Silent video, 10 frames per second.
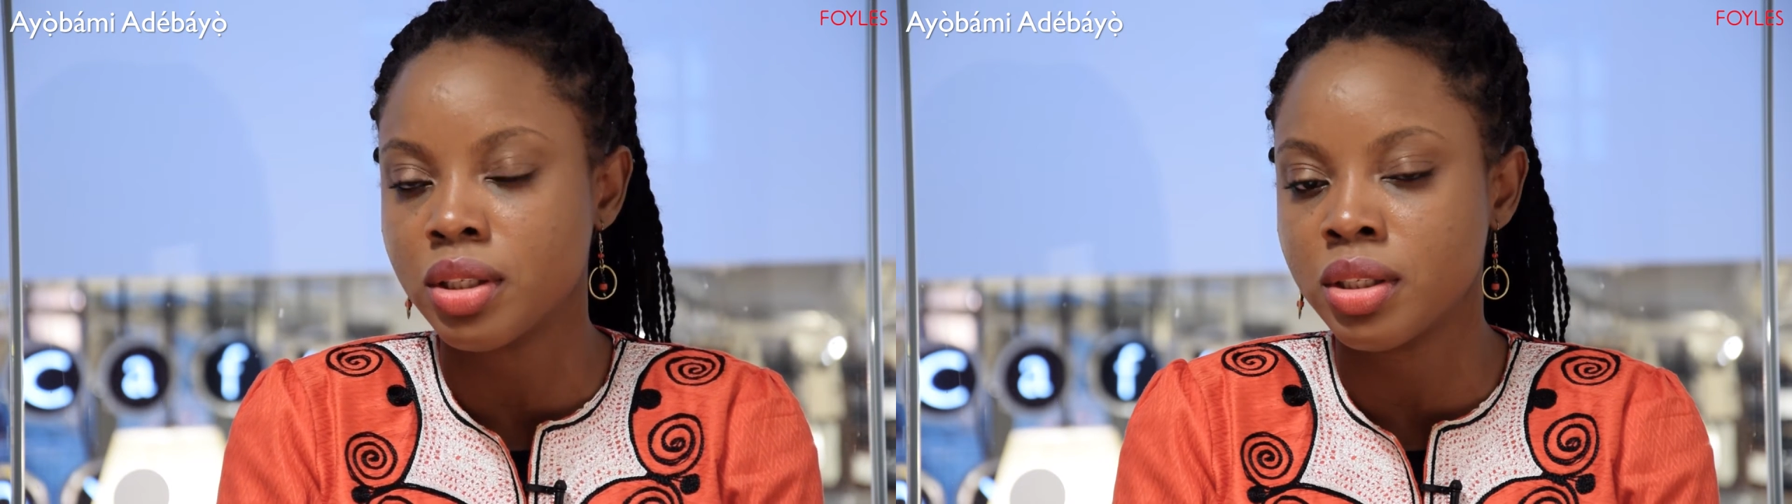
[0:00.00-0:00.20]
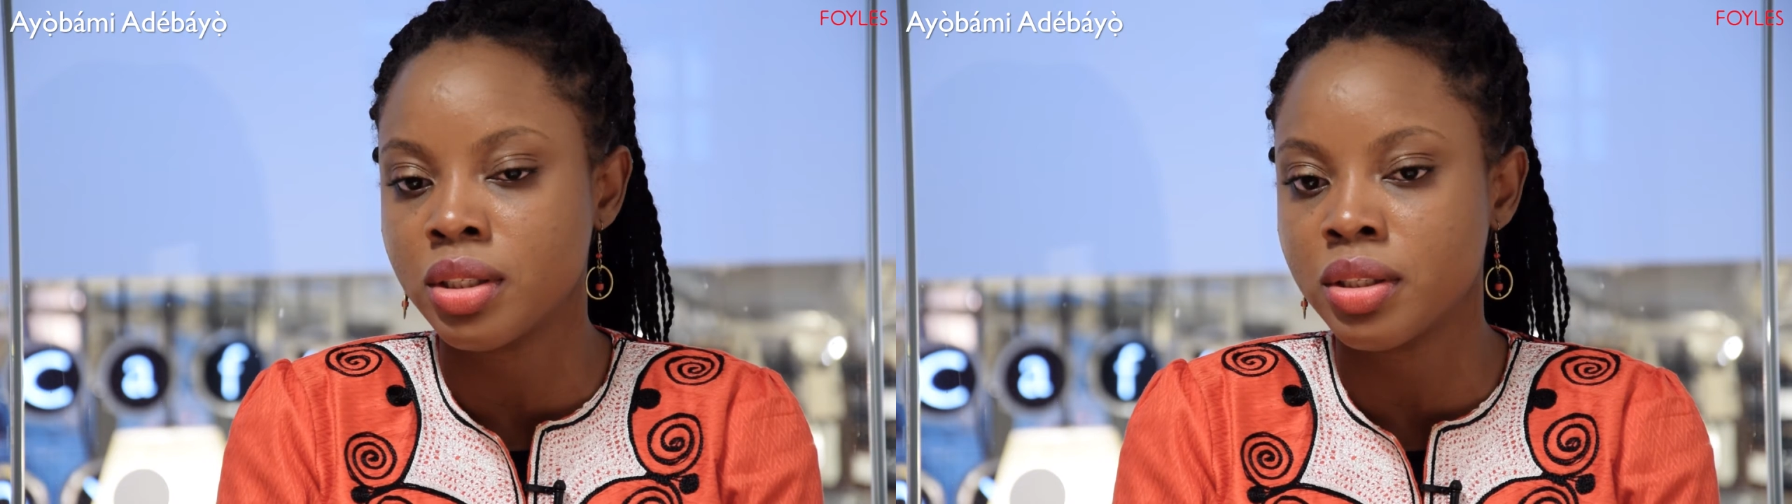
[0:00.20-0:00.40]

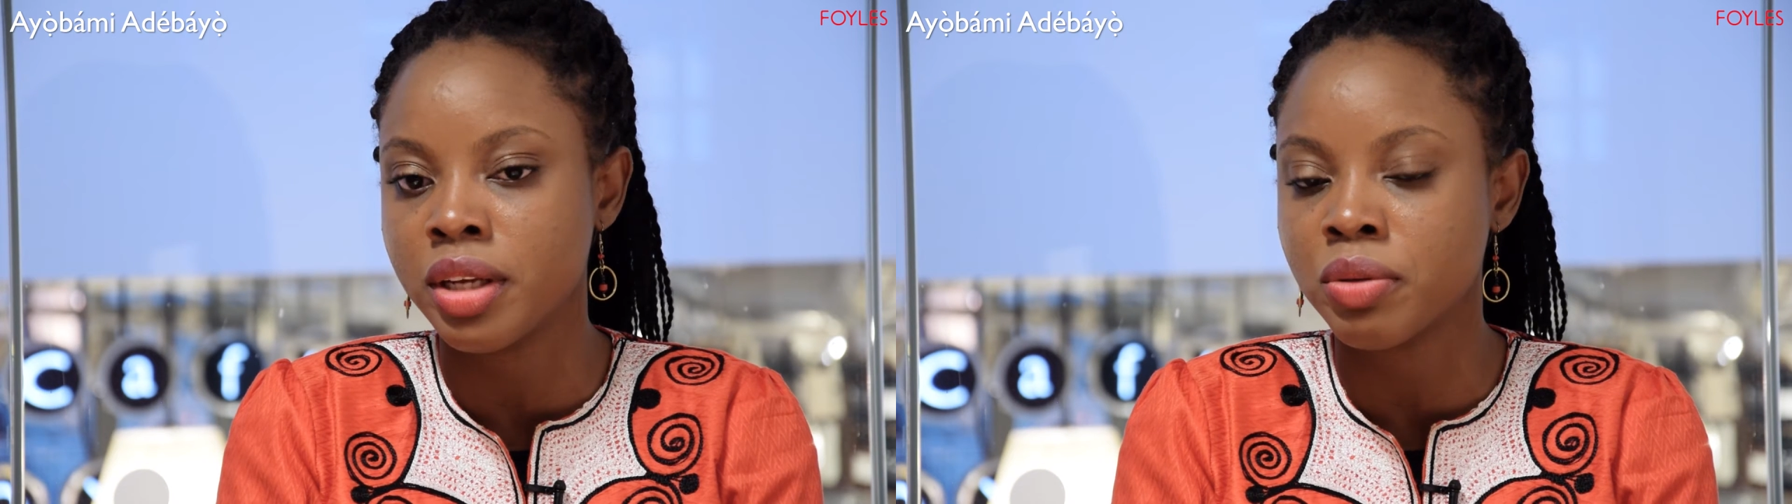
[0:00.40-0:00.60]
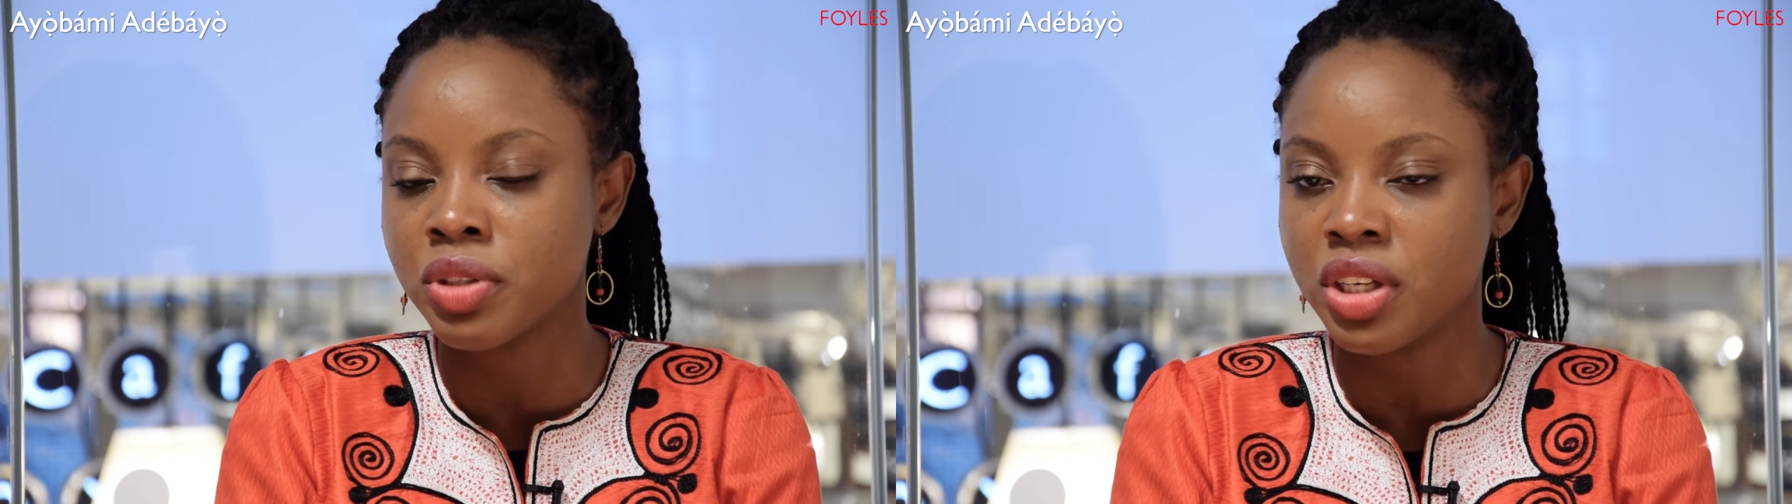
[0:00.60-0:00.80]
is
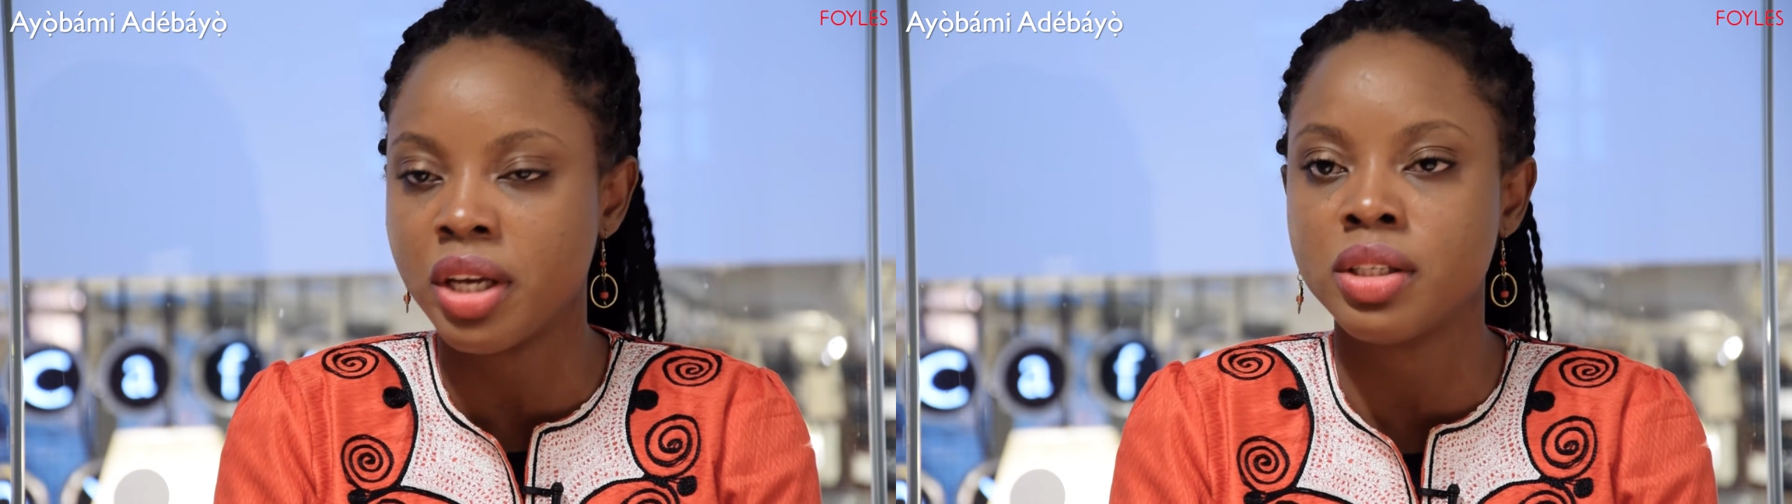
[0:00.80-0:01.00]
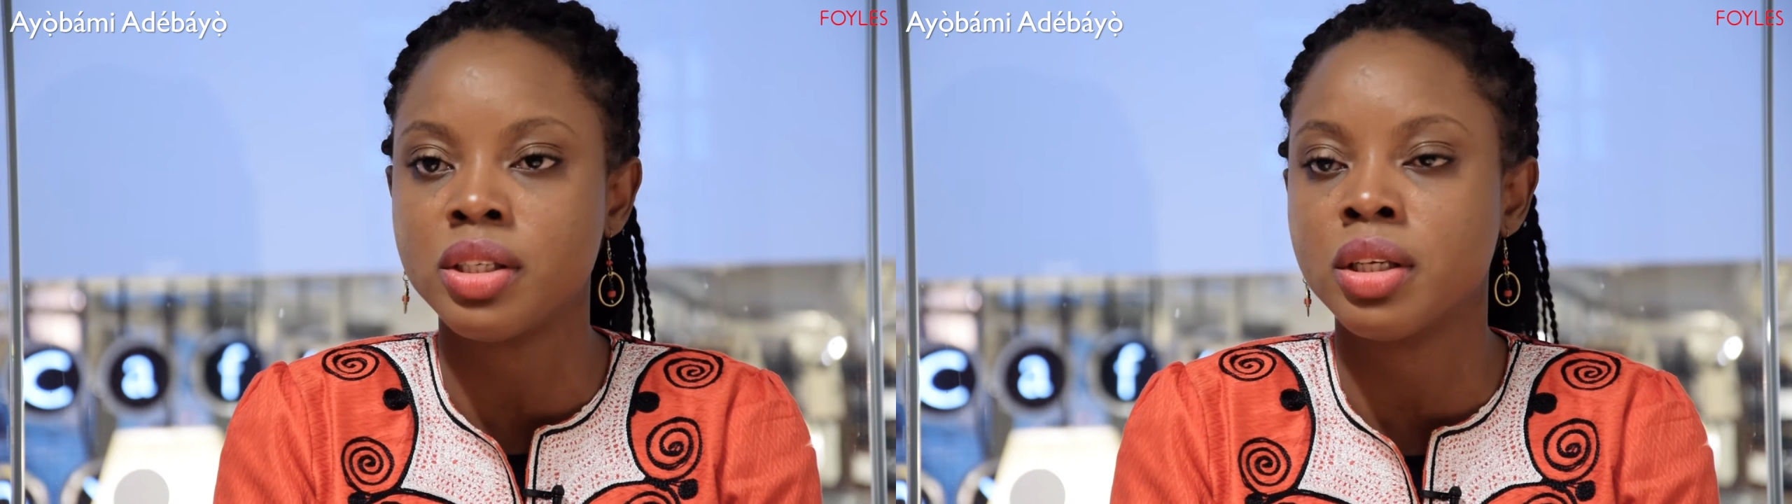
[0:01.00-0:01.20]

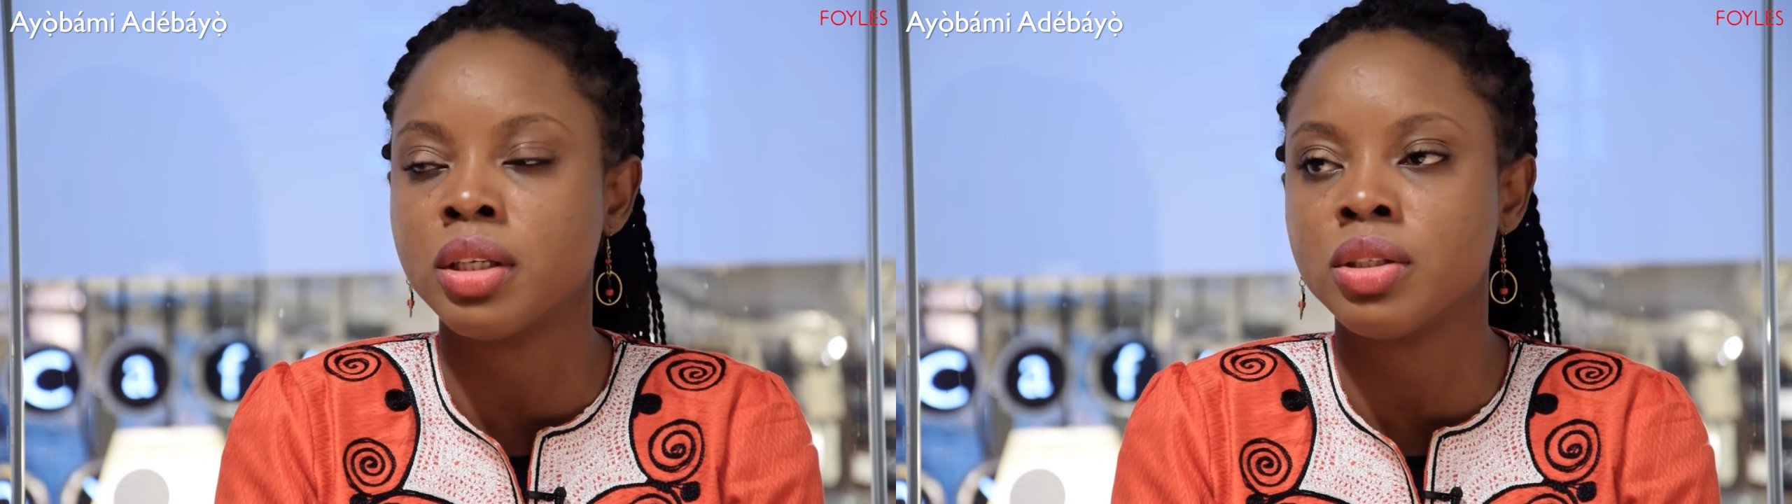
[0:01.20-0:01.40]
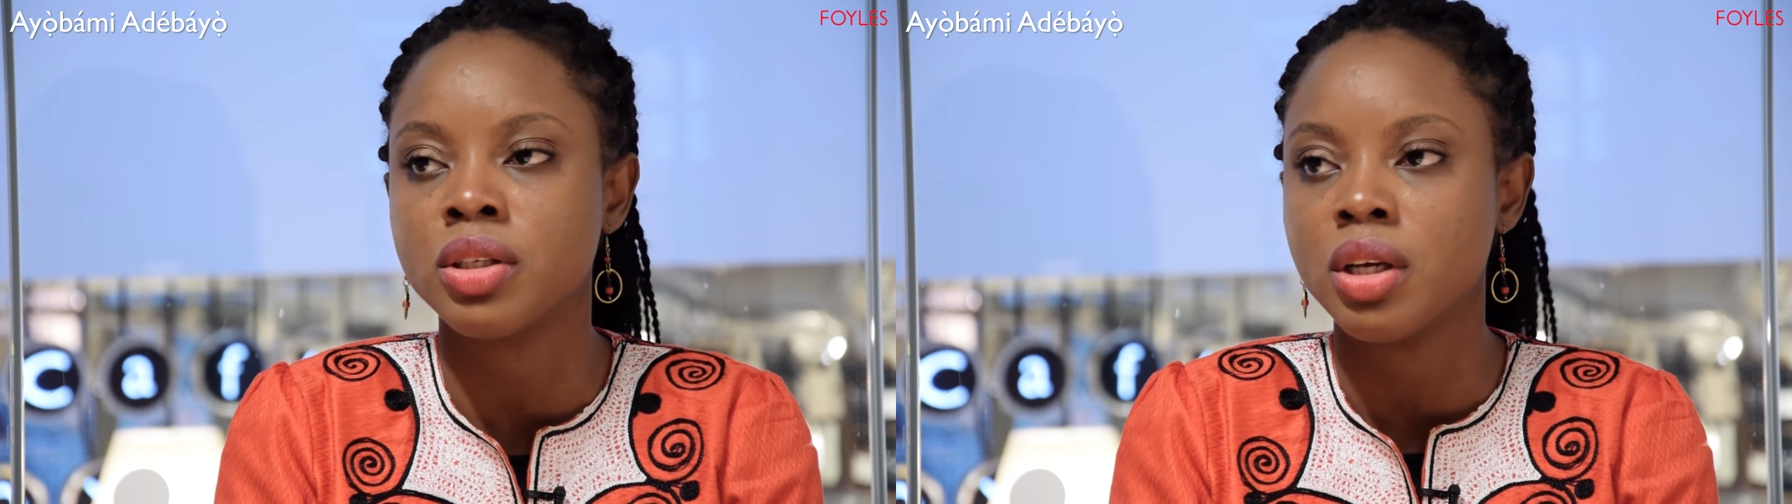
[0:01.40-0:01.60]
negotiated